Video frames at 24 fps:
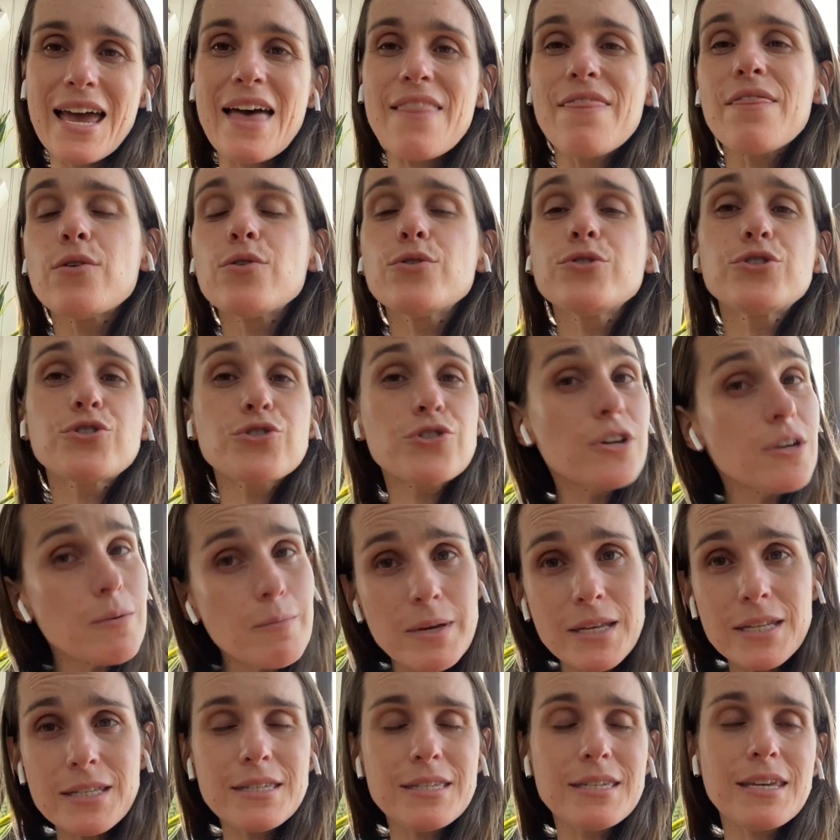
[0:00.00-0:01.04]
And those
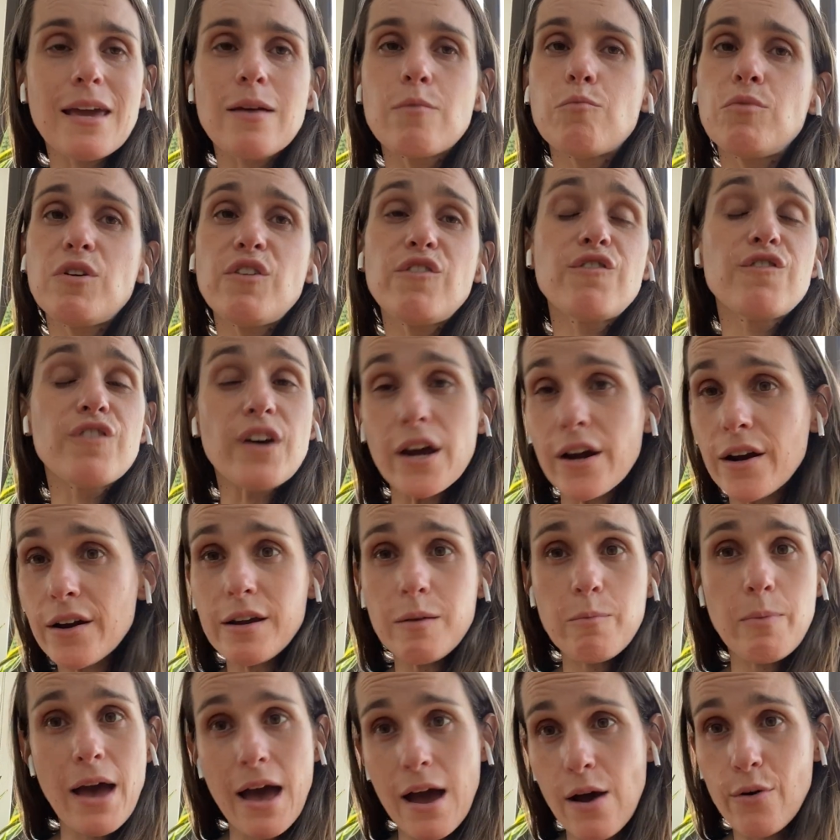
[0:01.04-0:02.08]
treatments can be
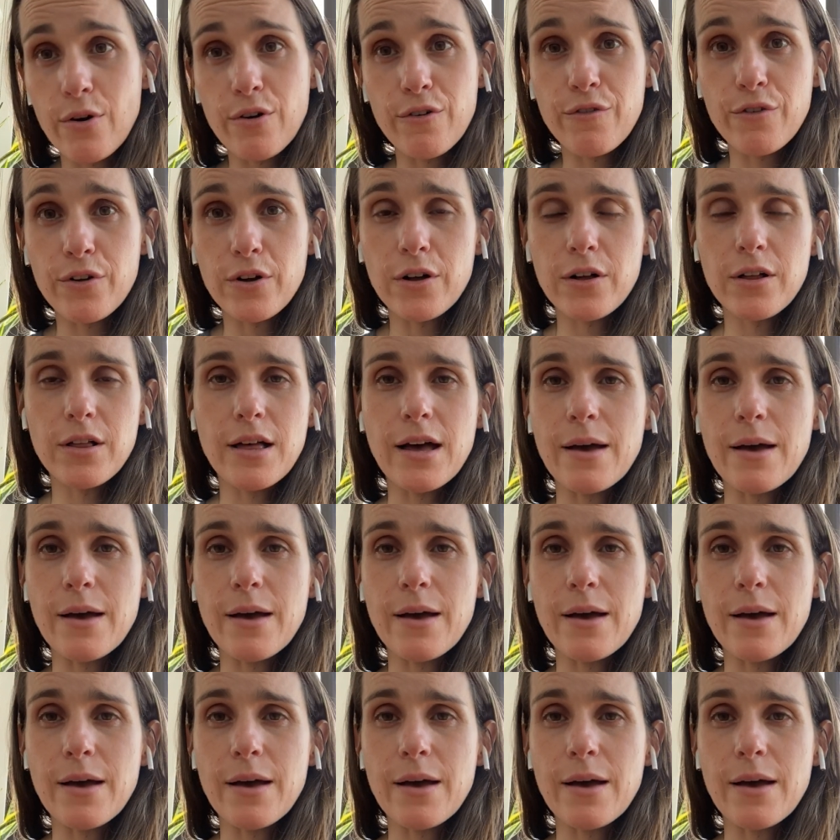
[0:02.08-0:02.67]
very powerful.